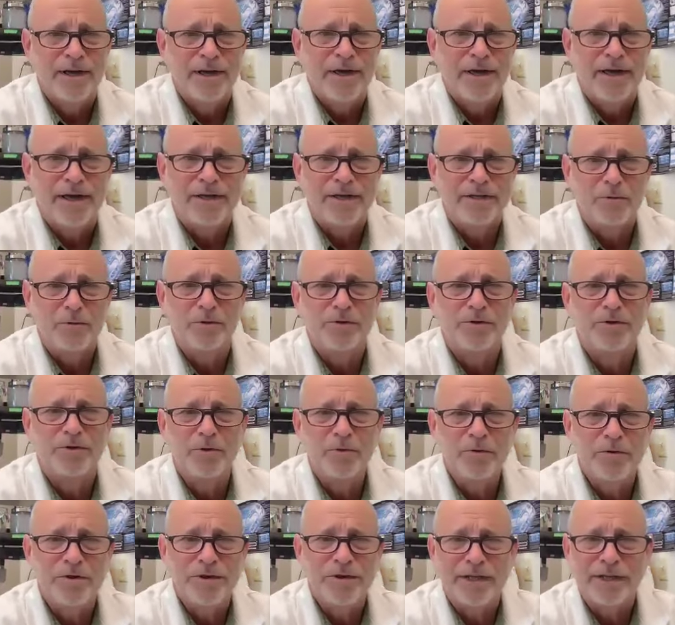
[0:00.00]
and you will do
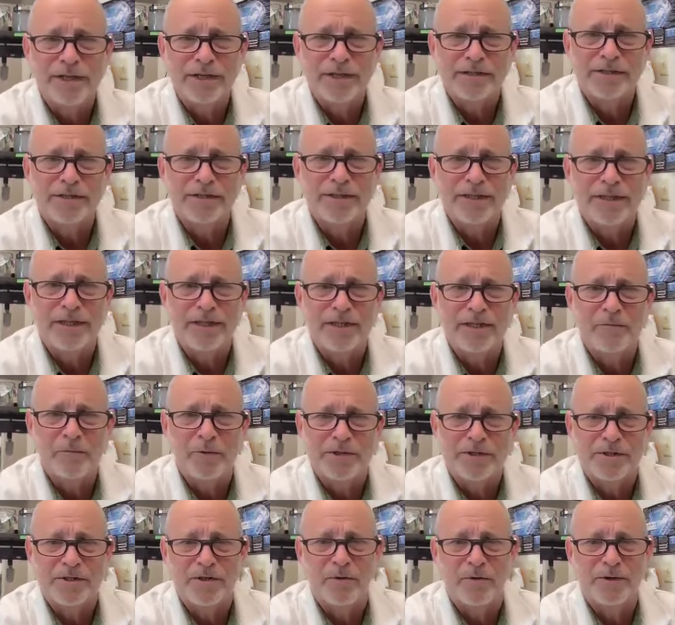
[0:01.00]
things in
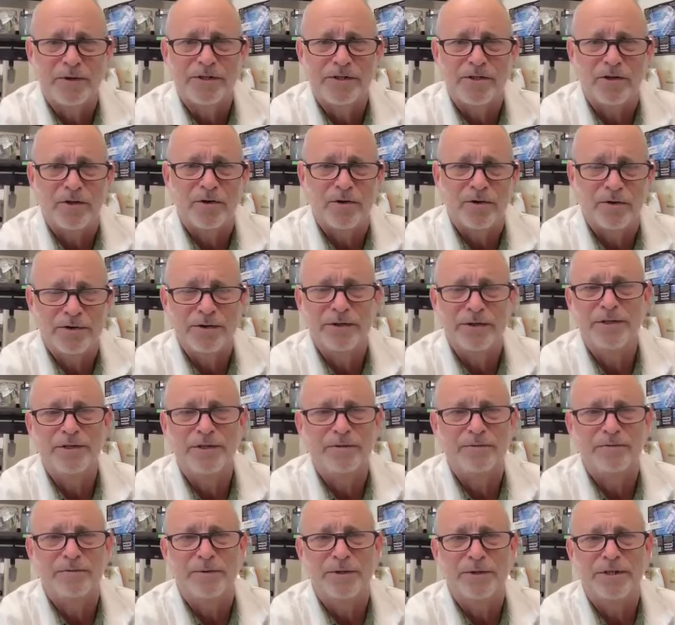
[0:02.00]
what's known as a hood,
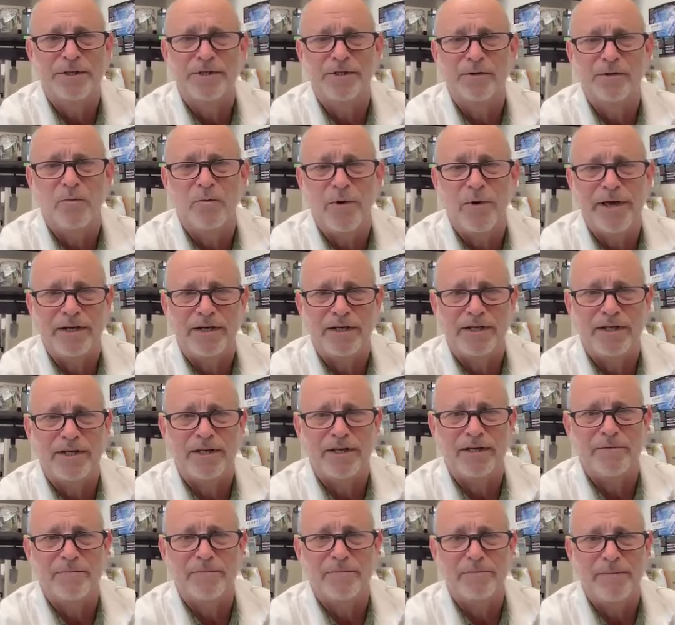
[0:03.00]
which is a way to
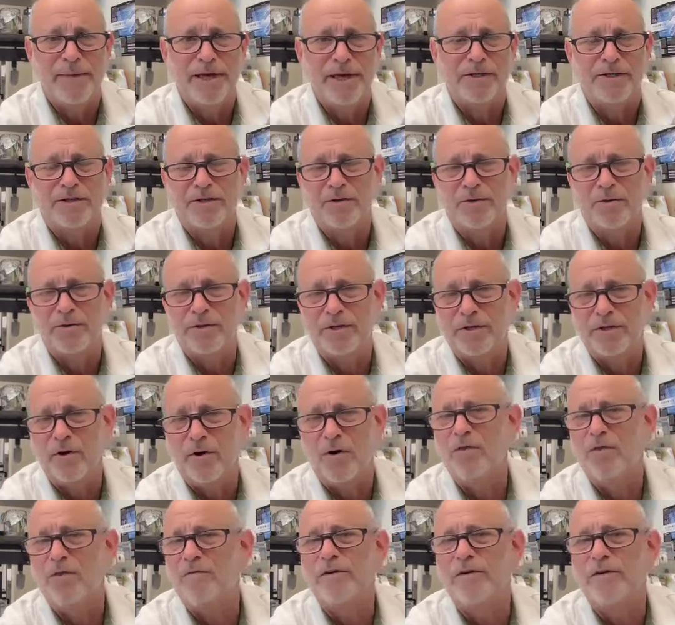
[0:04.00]
make sure that
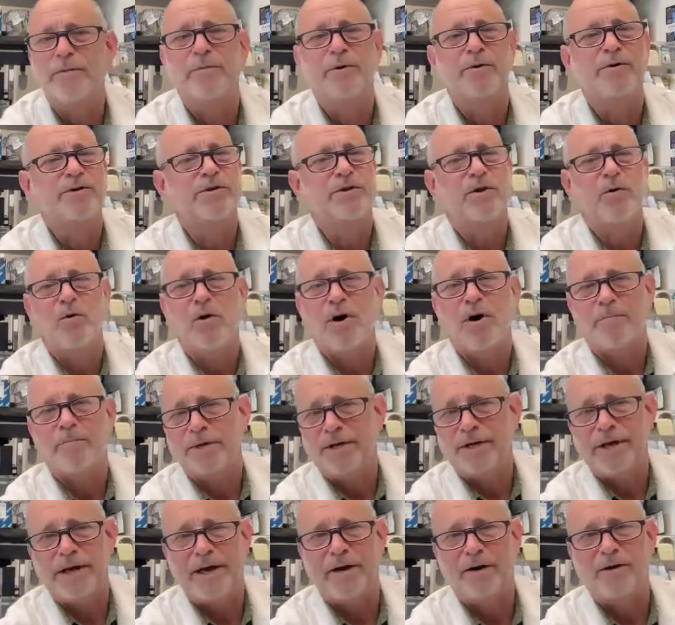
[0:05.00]
all the vapors go up
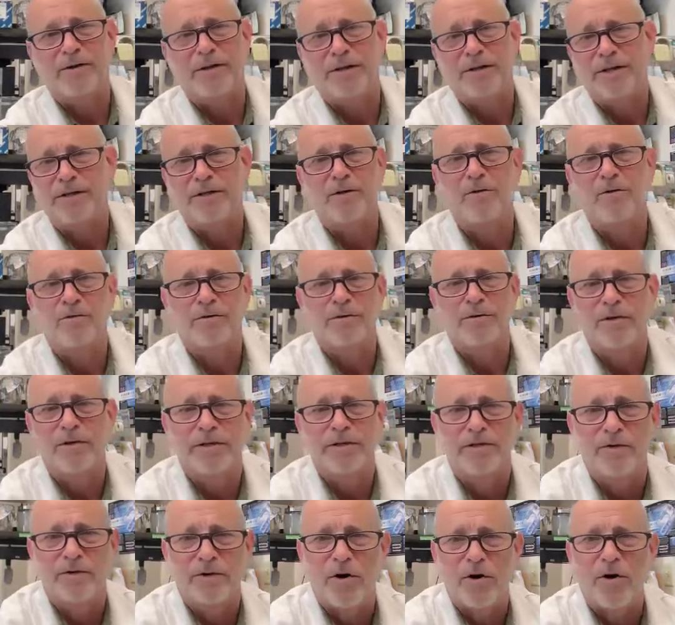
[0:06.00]
and out and
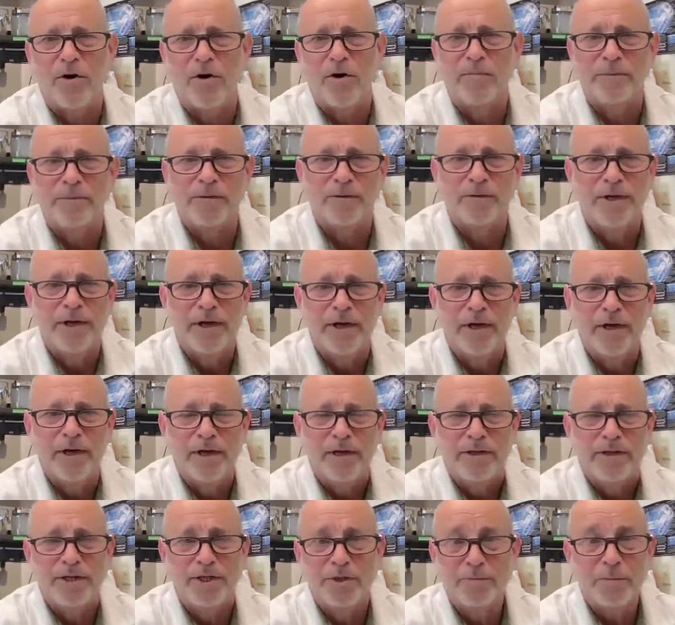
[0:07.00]
don't harm you.
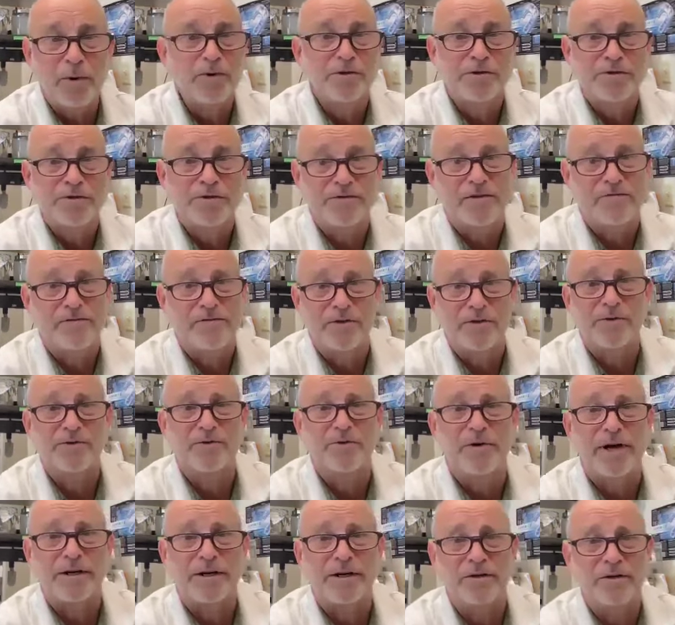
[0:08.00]
The explosive stuff is also
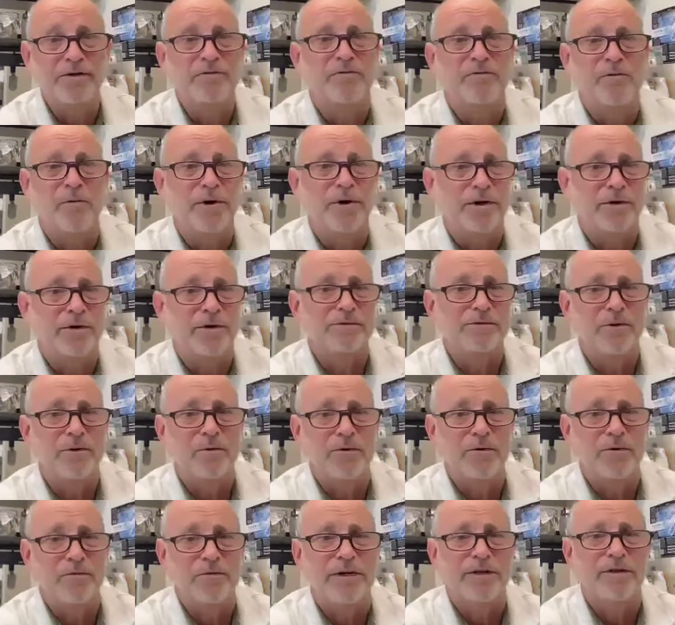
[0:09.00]
not good for you. So
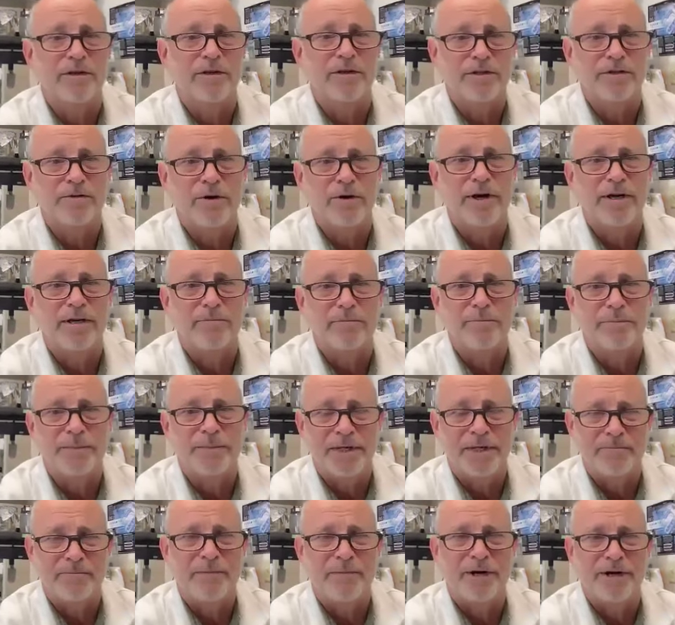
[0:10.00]
we really try to
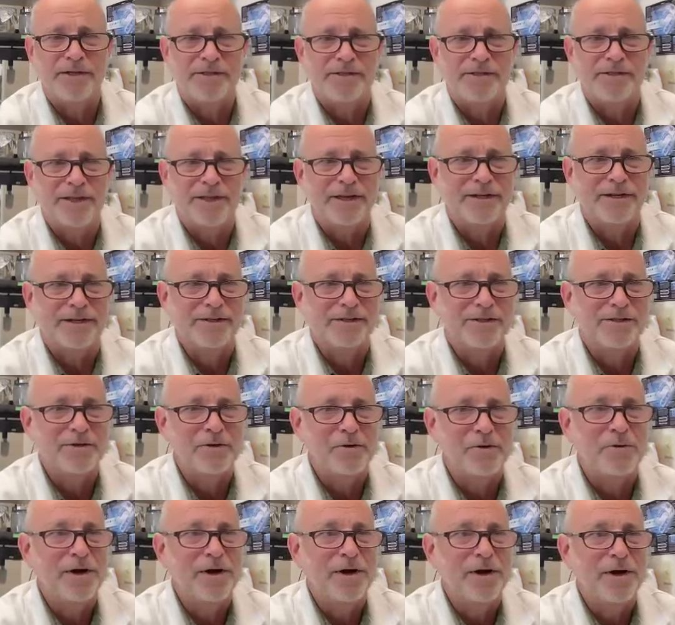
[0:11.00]
minimize that. And so